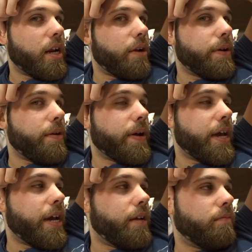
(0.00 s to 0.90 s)
Here we go
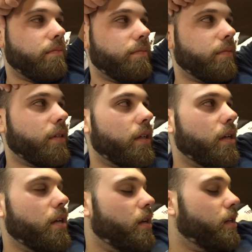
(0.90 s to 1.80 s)
again.
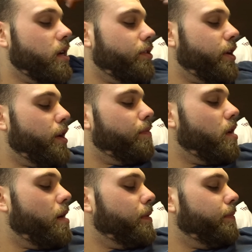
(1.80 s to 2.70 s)
Another ear
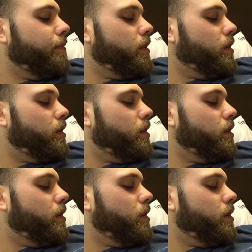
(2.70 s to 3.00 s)
problem.